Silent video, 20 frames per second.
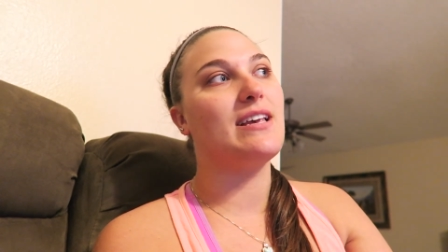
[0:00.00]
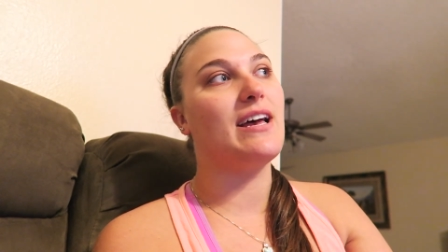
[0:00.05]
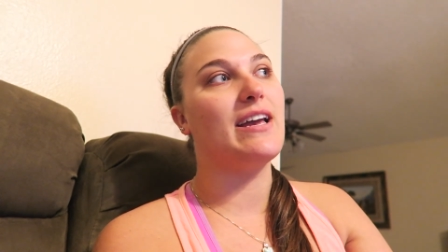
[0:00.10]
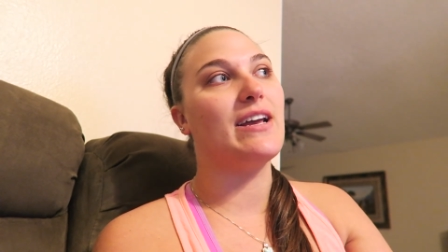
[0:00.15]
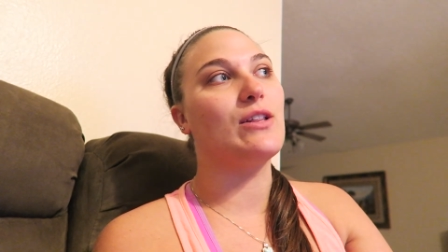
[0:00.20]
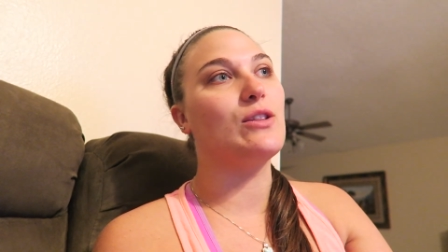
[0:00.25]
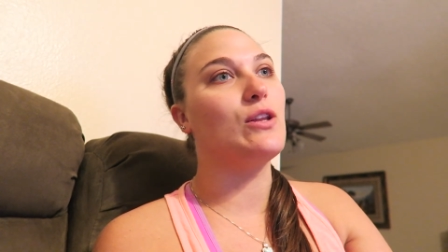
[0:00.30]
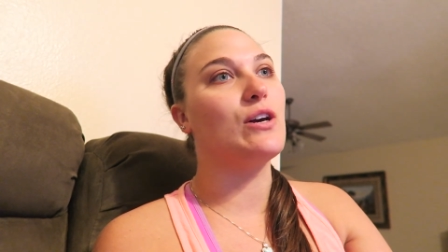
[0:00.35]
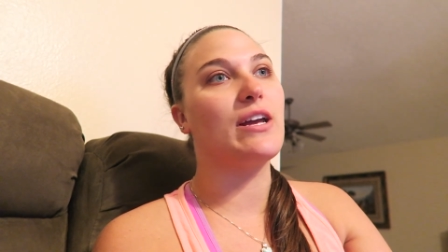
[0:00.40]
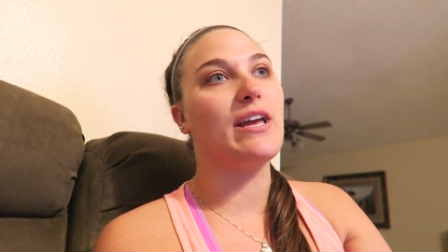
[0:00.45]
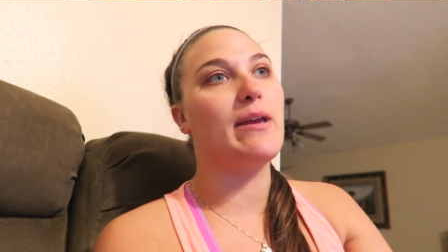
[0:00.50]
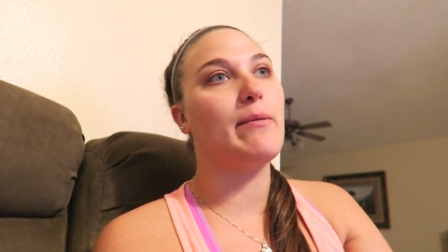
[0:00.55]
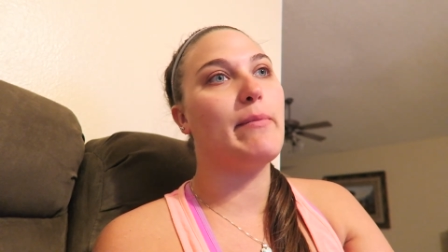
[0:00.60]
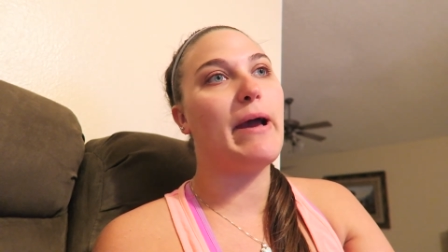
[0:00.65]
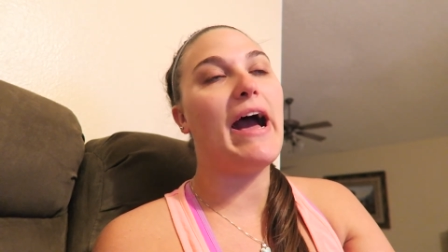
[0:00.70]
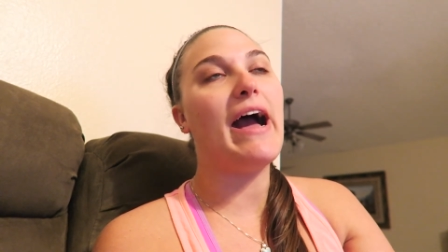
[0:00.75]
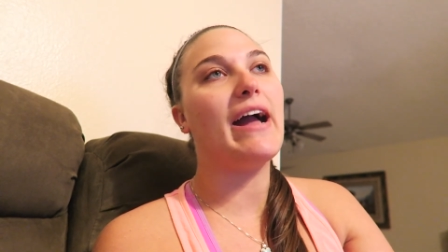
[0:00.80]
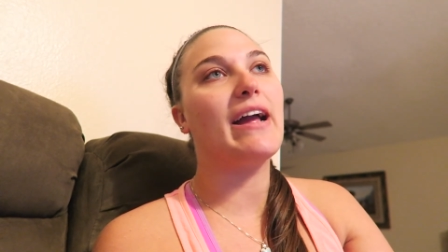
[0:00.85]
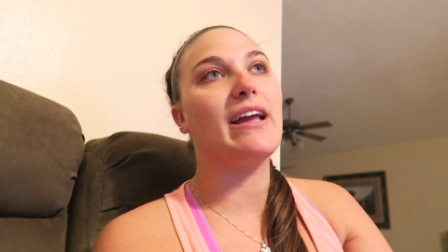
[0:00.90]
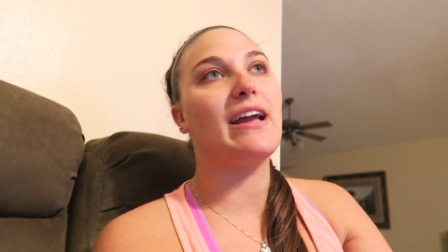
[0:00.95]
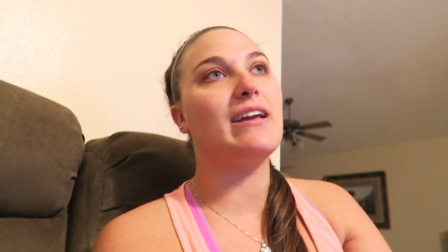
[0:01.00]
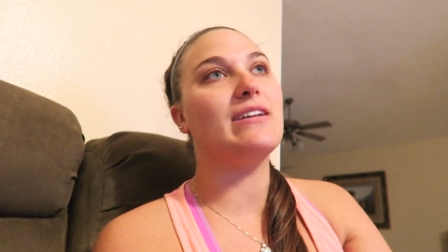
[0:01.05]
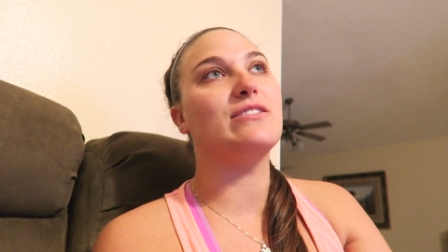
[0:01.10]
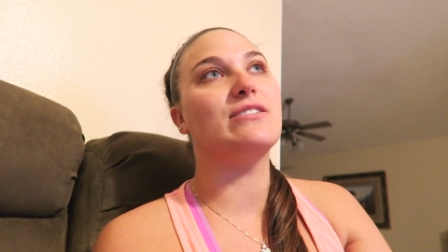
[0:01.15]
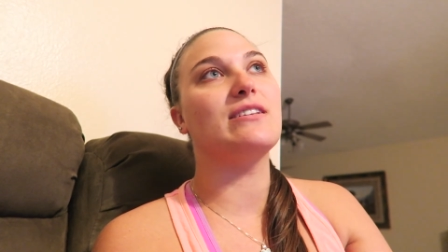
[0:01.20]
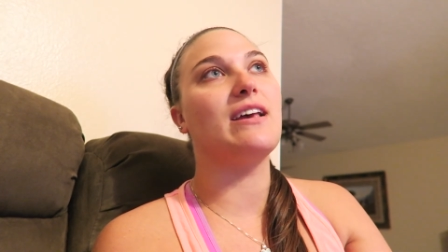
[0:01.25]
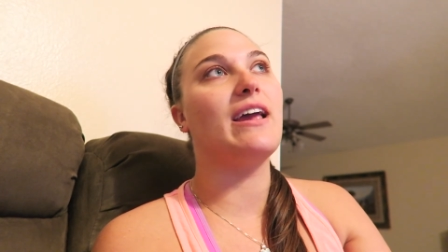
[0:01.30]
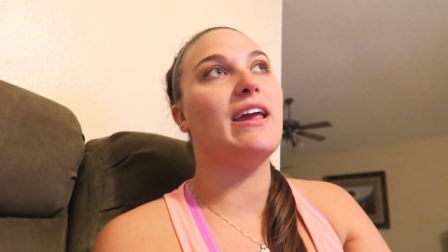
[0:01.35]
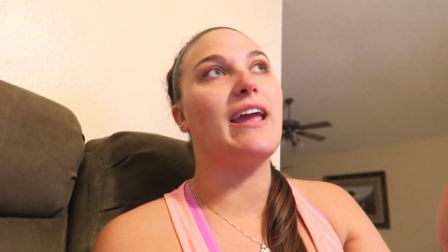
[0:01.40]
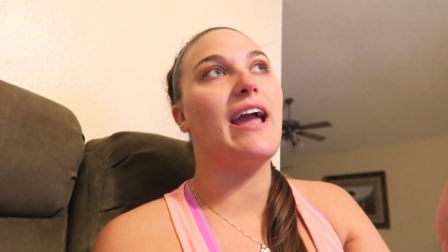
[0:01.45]
Like looking back,
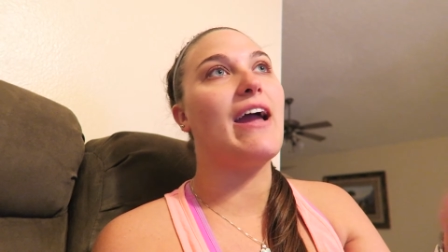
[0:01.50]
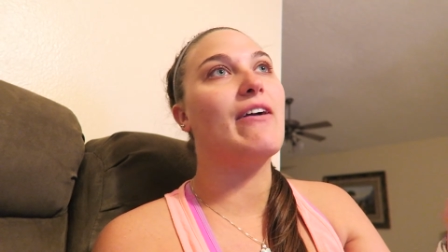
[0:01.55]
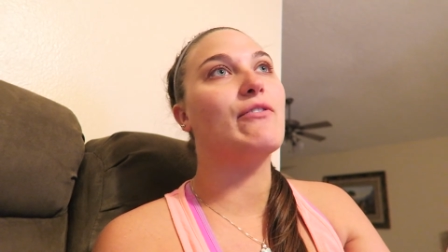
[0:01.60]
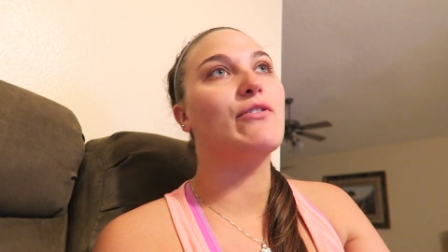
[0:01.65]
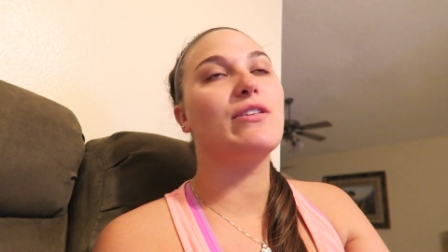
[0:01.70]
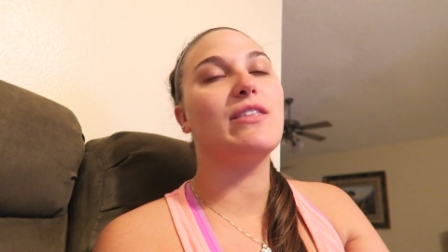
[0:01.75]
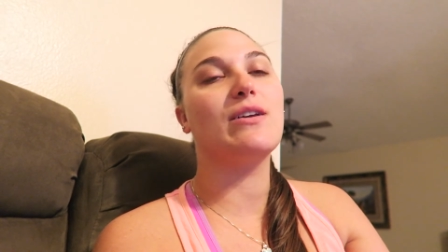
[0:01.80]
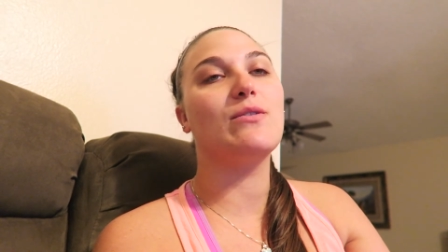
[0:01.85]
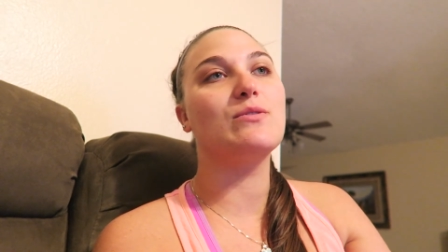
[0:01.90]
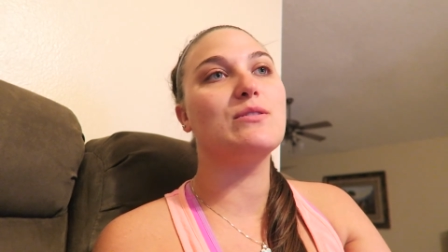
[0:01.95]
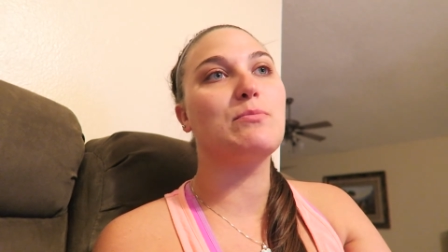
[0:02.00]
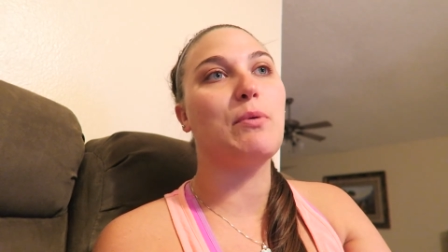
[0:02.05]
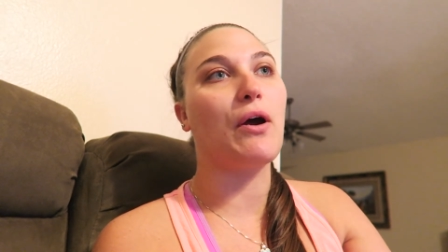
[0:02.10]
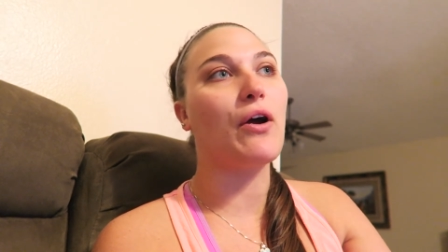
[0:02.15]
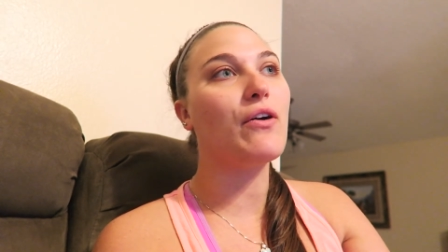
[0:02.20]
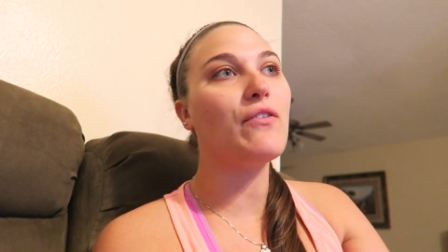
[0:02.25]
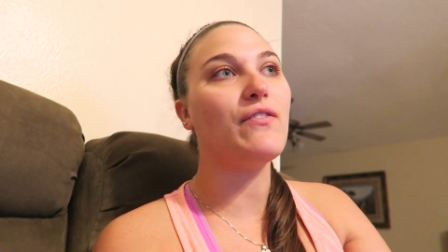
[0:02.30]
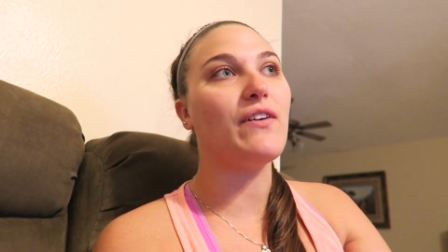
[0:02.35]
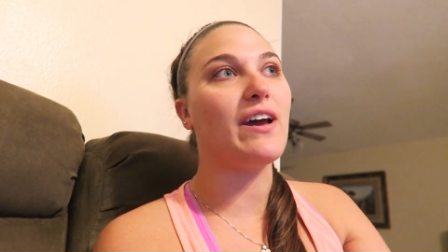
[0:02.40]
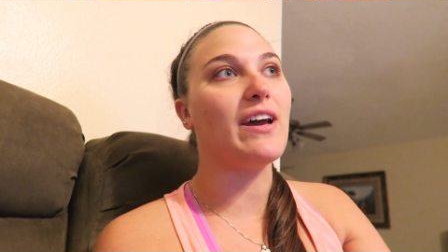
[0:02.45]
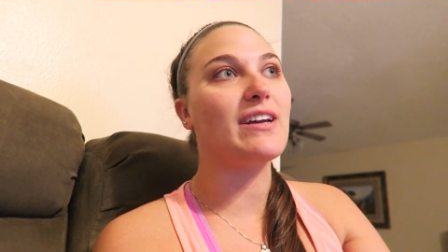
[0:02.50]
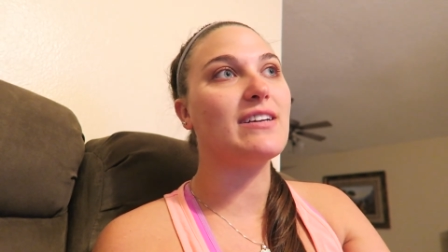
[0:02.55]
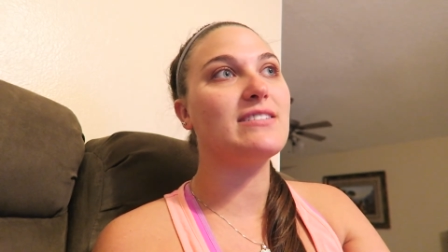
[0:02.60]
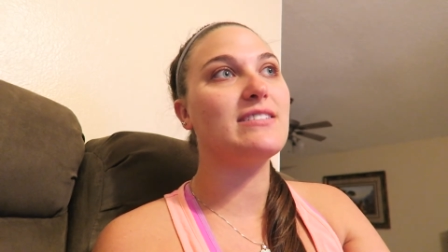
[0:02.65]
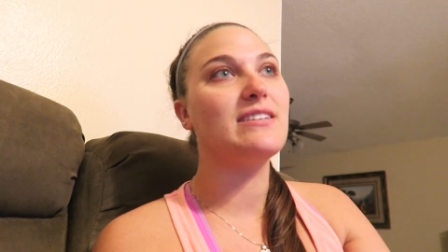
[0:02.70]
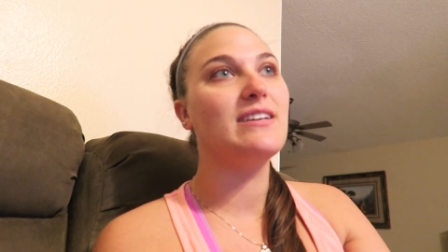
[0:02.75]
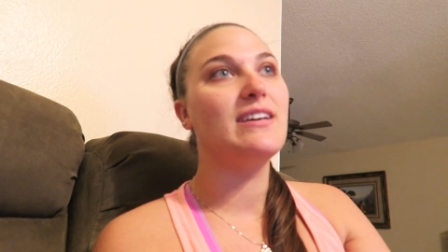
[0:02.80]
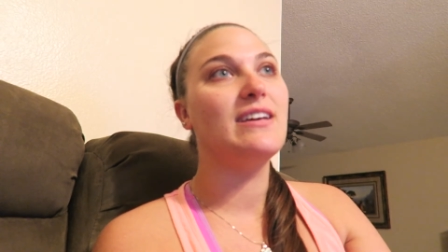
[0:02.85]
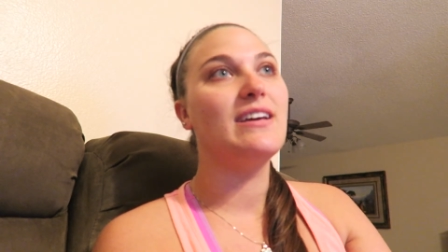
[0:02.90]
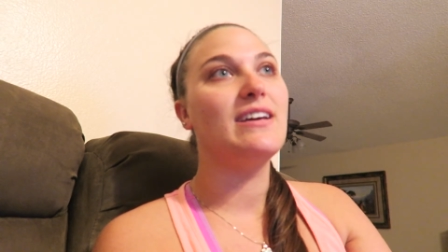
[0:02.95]
it's like everything was perfect.